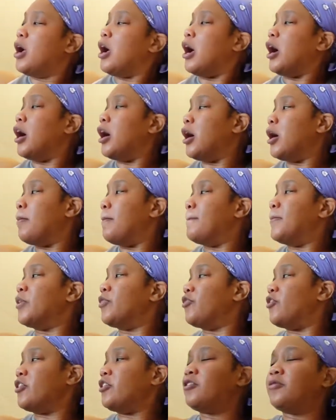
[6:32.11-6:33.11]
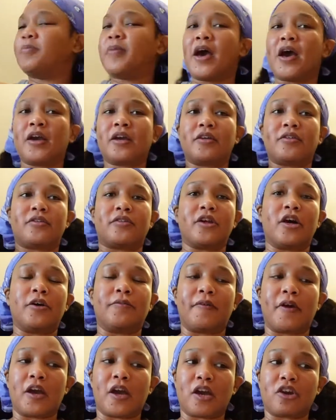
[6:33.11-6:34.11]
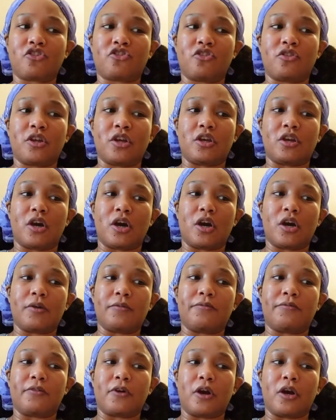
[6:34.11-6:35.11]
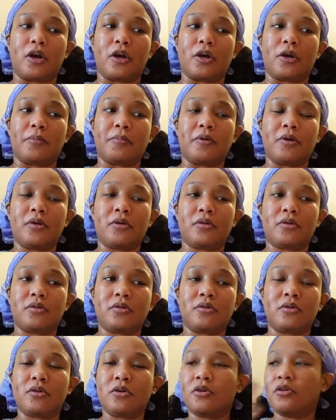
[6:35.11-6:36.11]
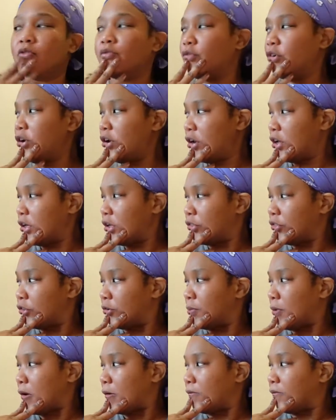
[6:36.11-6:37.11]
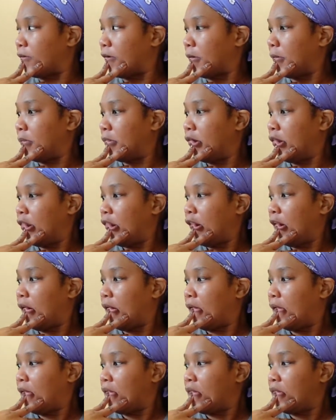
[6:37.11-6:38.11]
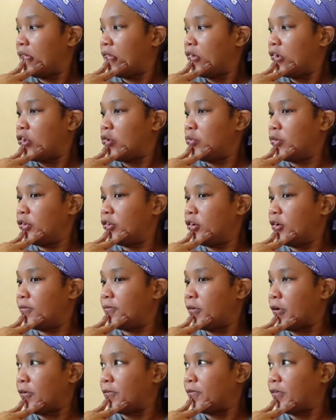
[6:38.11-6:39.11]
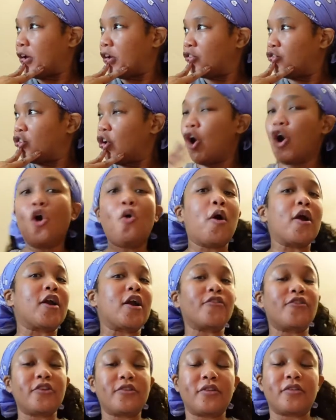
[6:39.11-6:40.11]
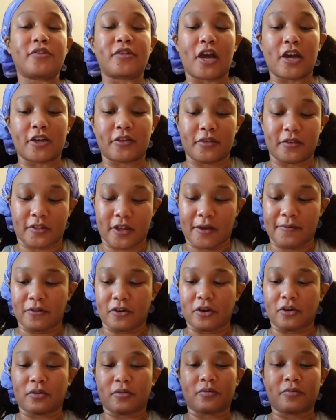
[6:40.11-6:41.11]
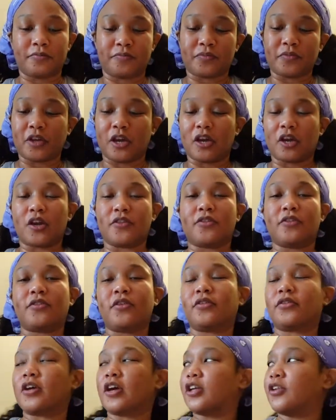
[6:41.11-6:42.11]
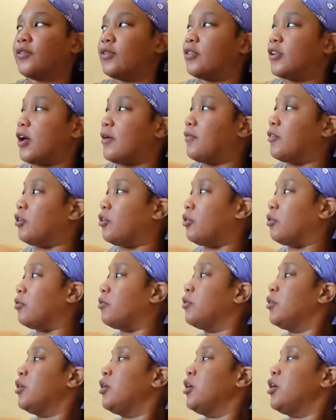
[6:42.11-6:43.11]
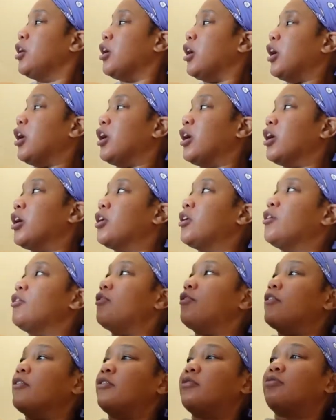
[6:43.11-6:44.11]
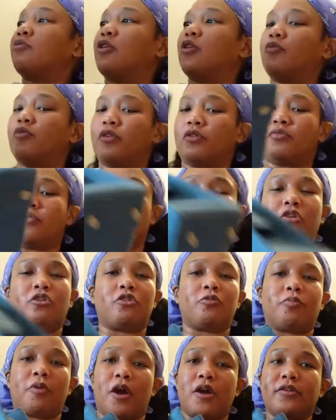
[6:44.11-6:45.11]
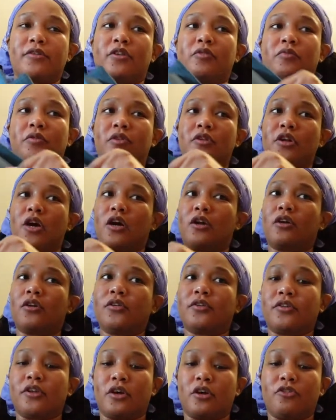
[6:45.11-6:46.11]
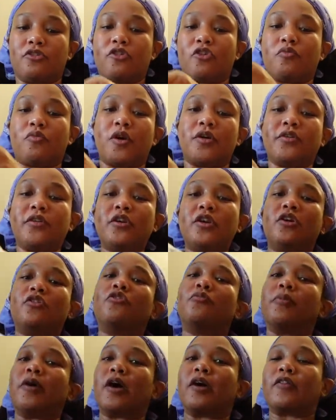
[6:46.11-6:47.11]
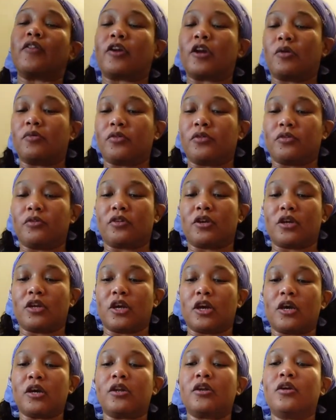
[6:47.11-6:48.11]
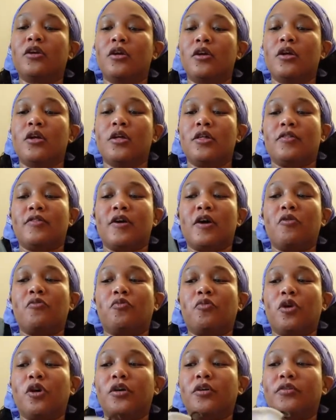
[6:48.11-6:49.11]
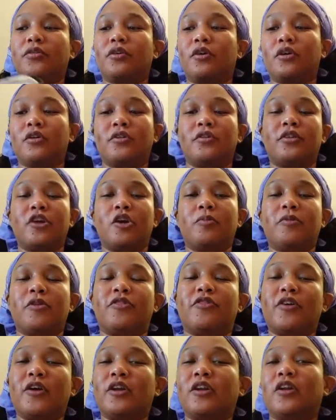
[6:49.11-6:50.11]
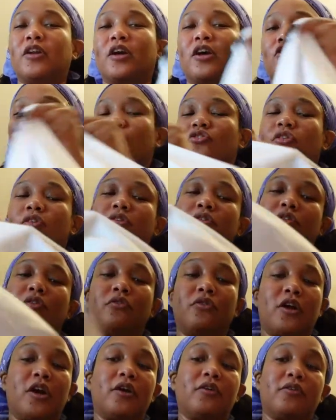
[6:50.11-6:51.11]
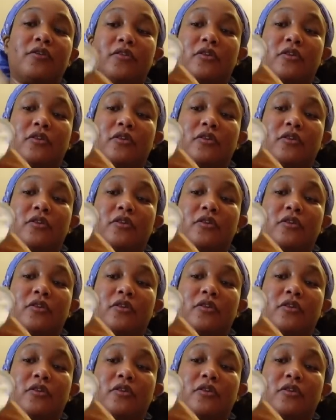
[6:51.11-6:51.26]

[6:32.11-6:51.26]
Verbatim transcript: Um, but this bag itself, I actually got from, where did I get this bag from? It wasn't a Farfetch. Oh, I got this at Saks Fifth Avenue. I got this at Saks Fifth Avenue. And this one was regular price. It was not on sale. There was another bag that I was looking at that was on sale, but then it actually sold out.